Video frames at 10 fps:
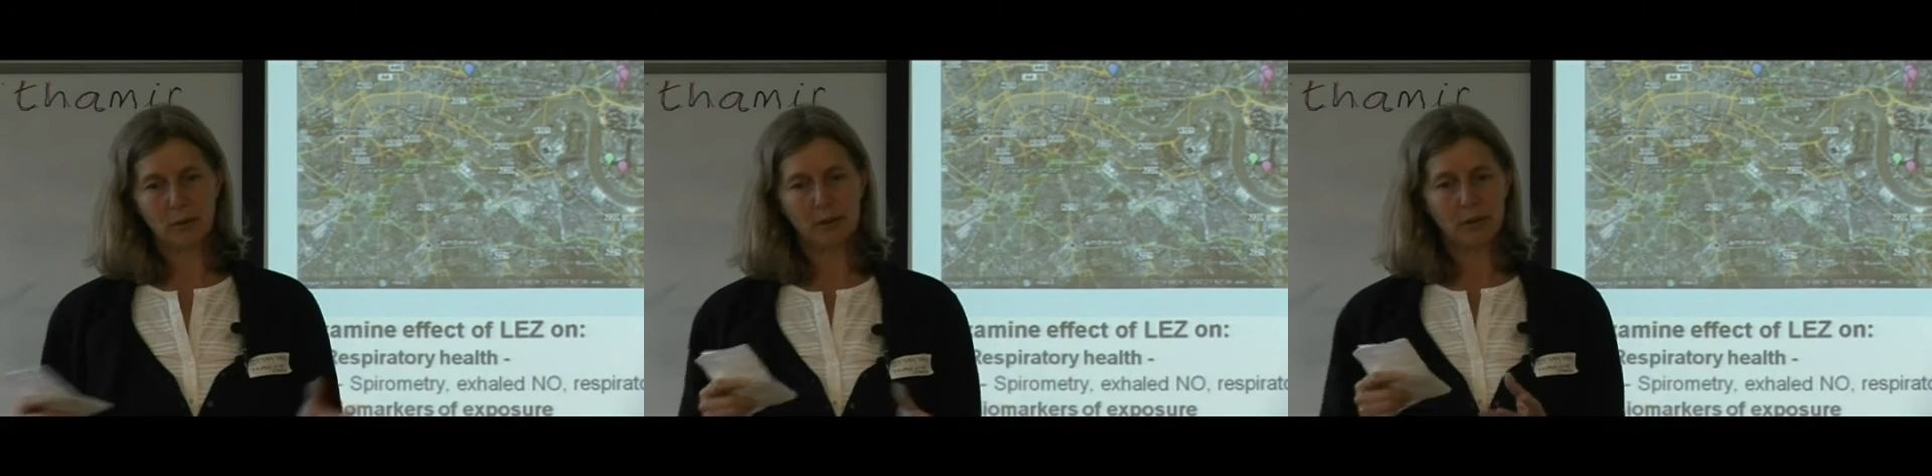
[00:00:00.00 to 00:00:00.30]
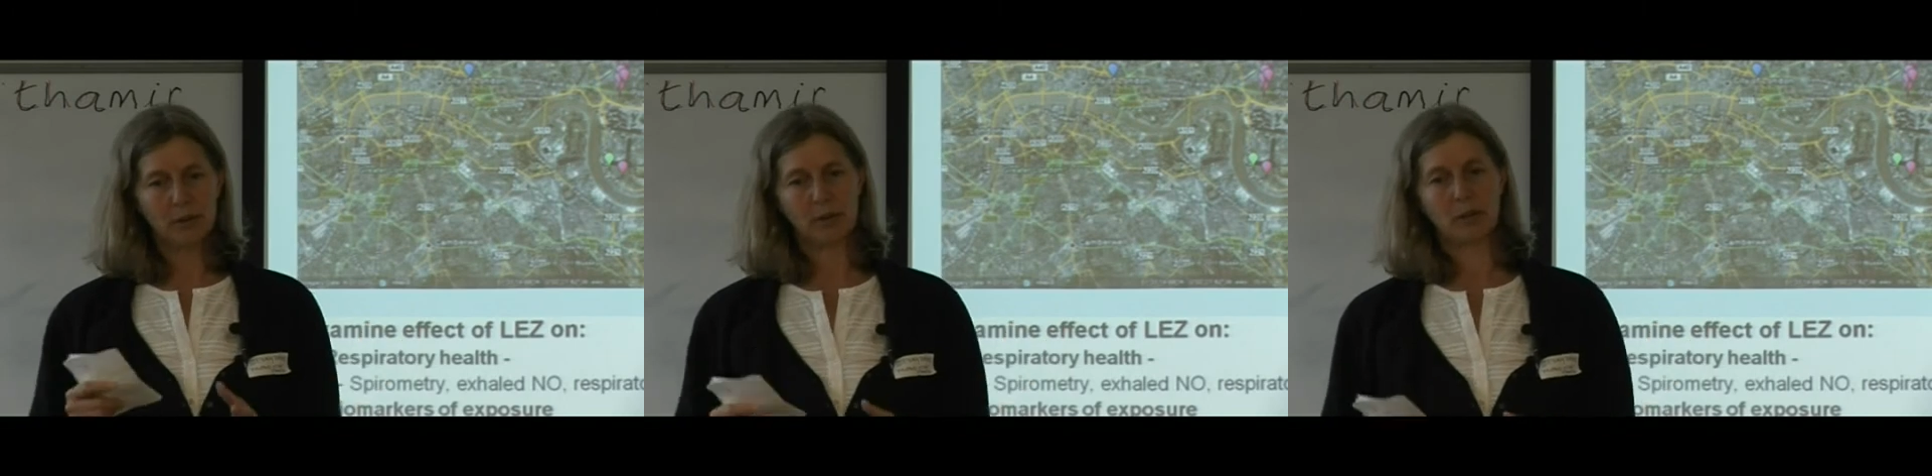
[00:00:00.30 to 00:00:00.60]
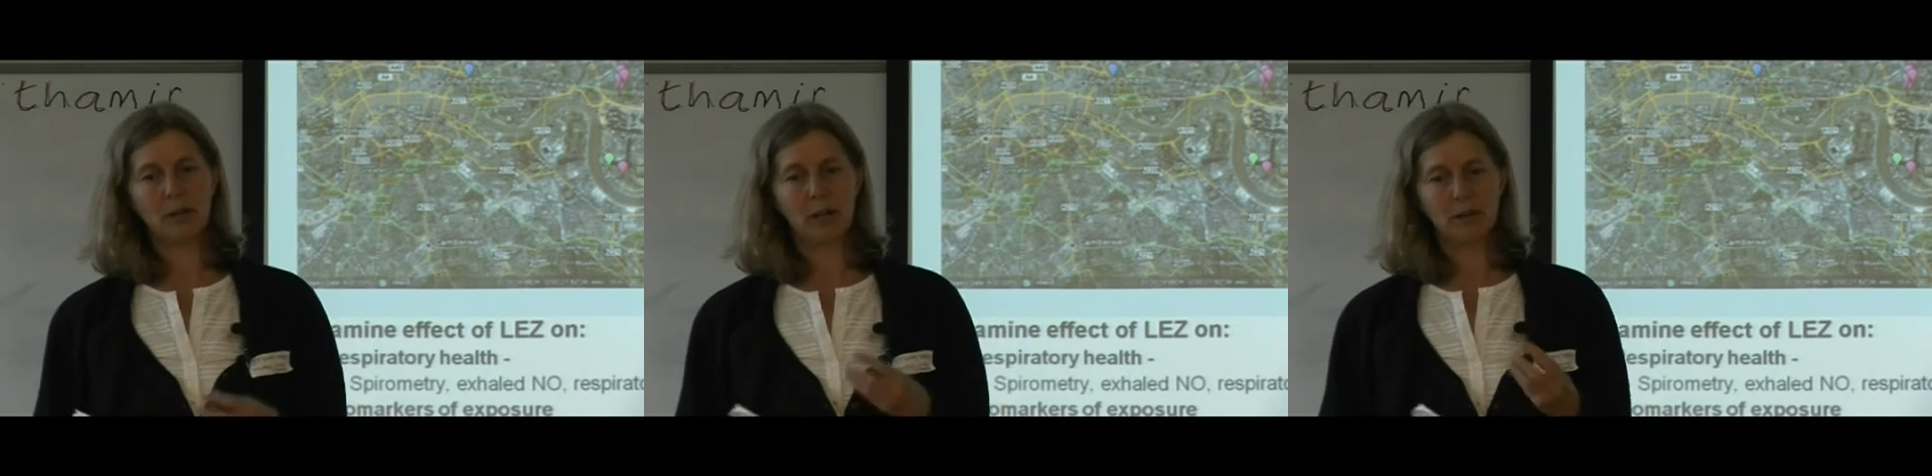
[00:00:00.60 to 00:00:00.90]
there is a
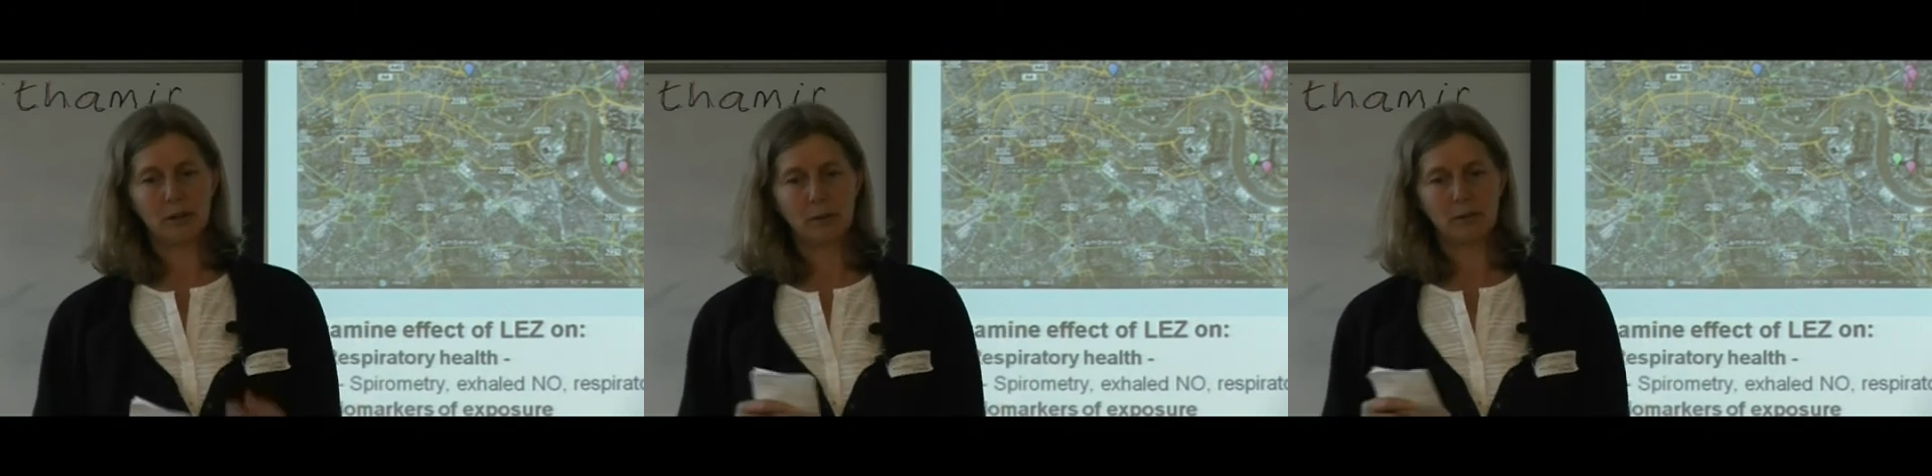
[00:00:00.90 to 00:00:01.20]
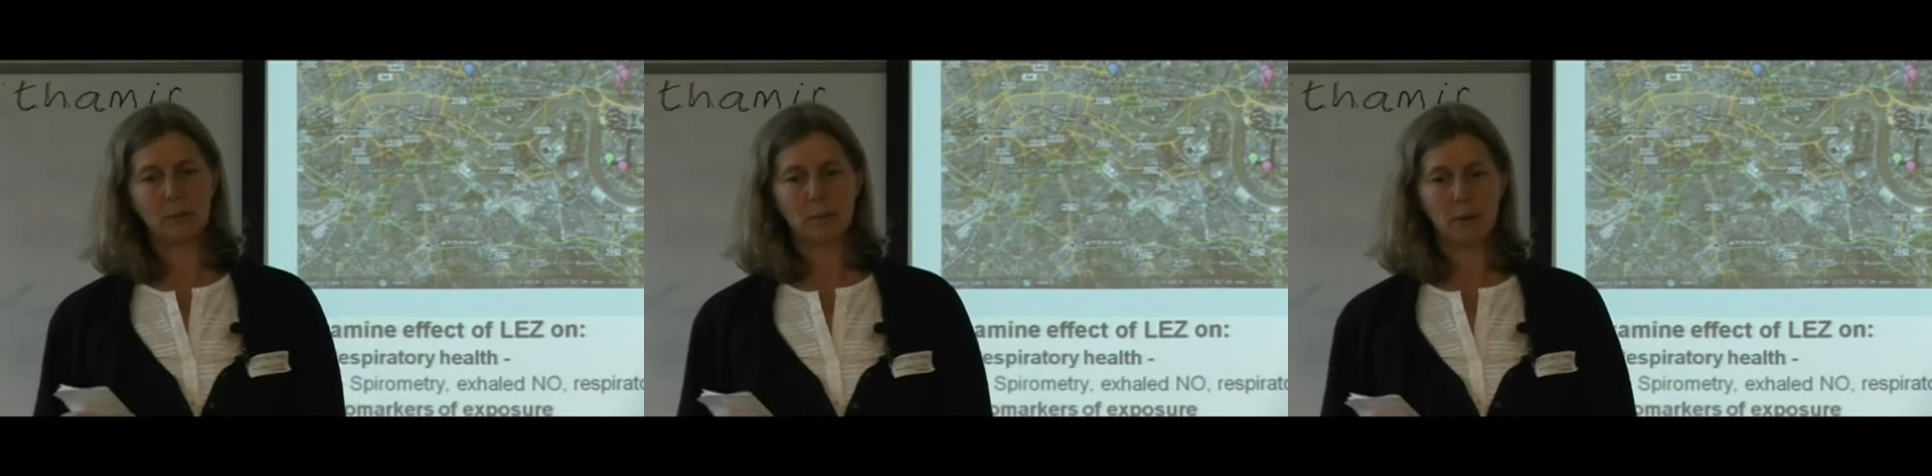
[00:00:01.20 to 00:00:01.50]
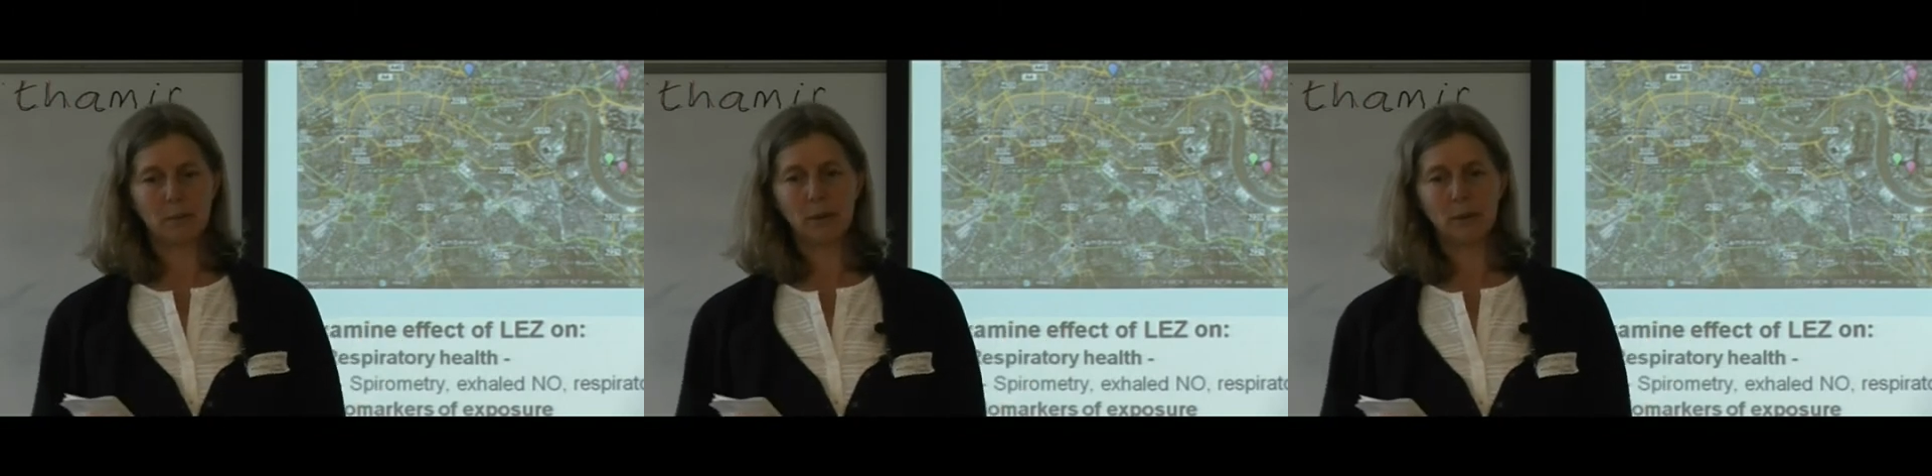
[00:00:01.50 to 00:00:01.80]

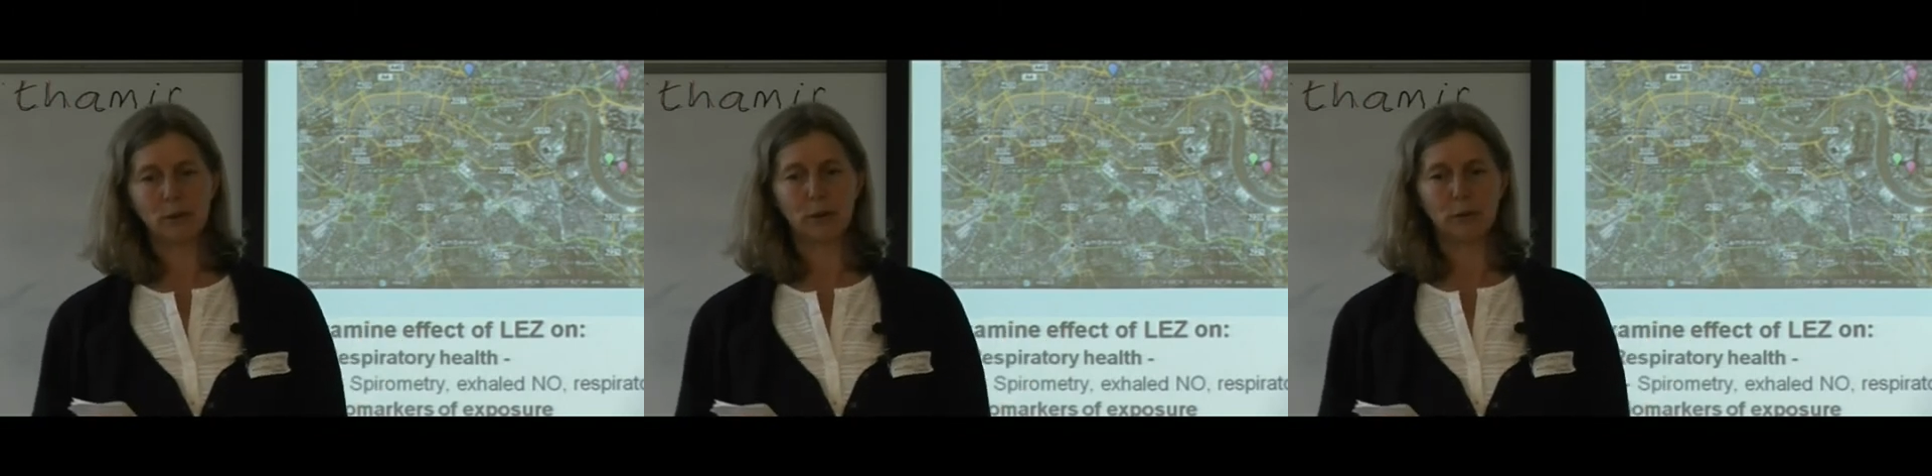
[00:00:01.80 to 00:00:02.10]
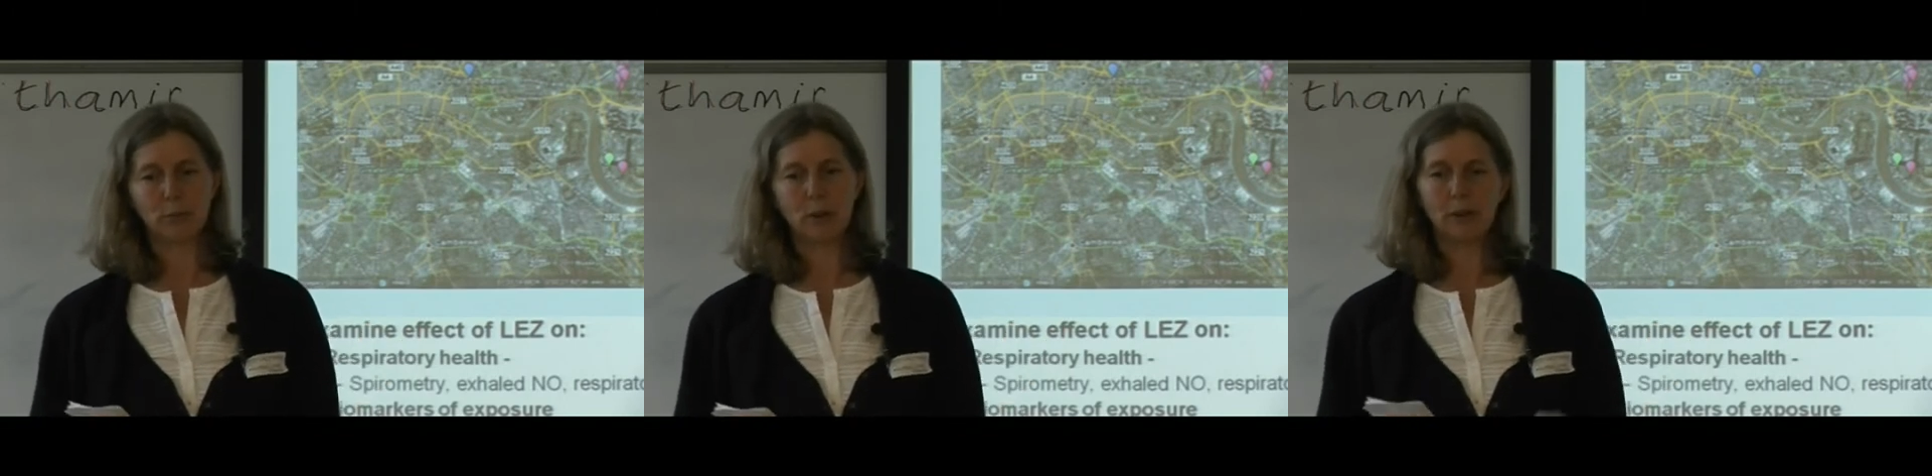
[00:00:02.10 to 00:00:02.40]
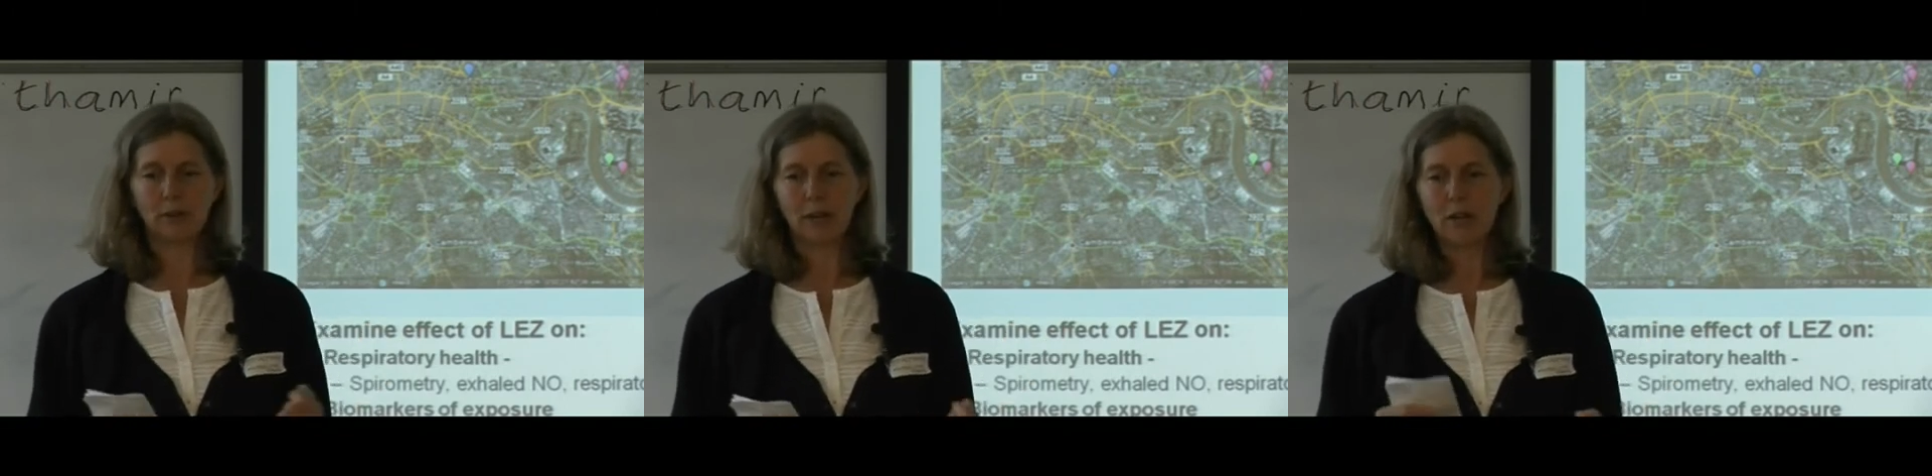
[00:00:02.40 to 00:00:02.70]
real sort of
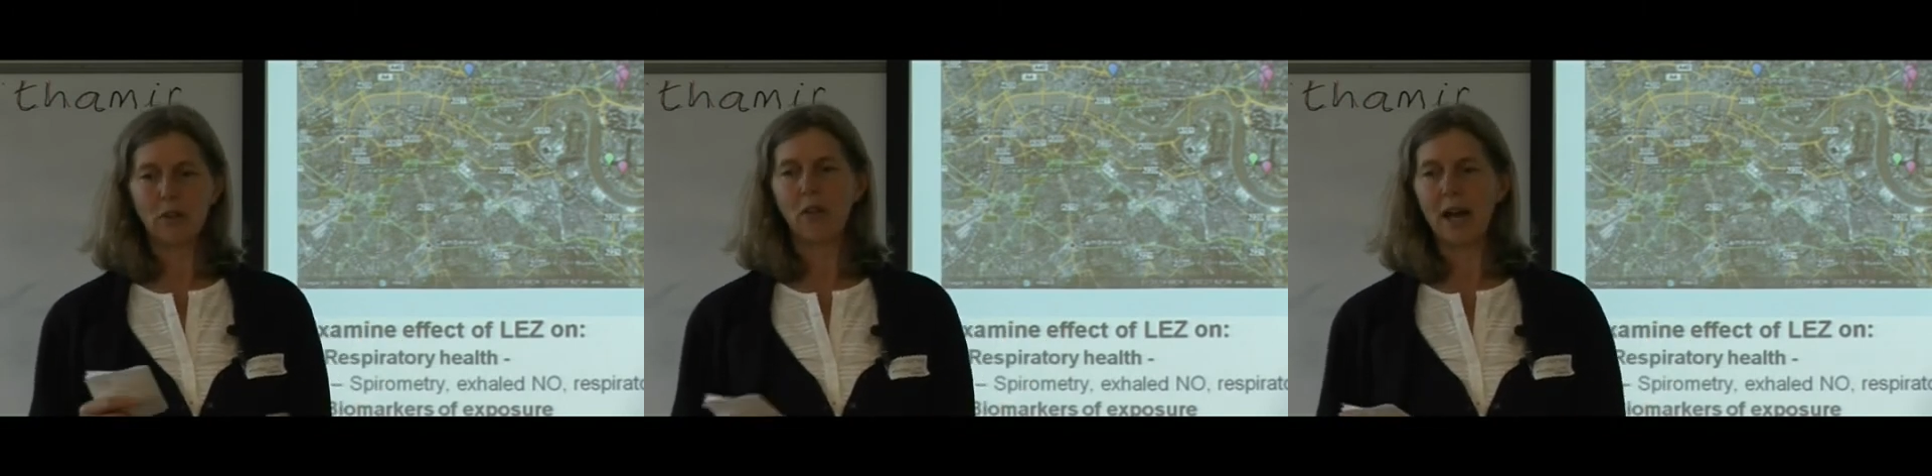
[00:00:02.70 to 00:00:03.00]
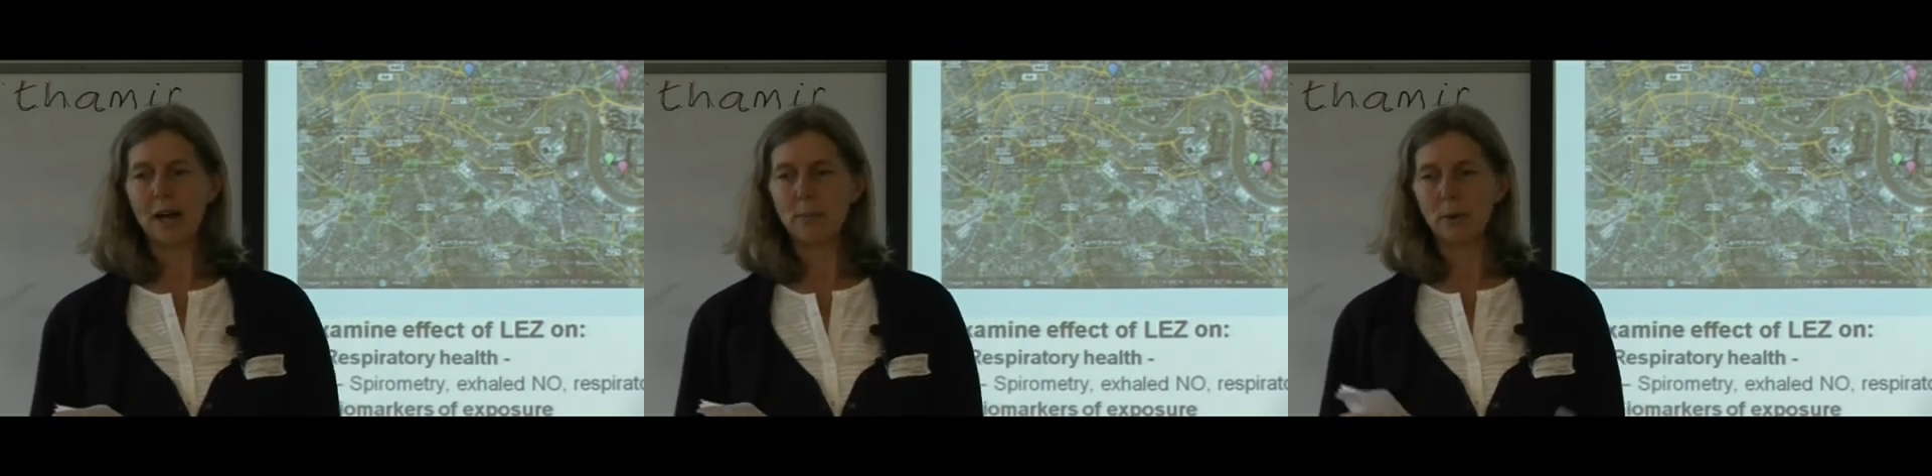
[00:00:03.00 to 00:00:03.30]
pulling together there,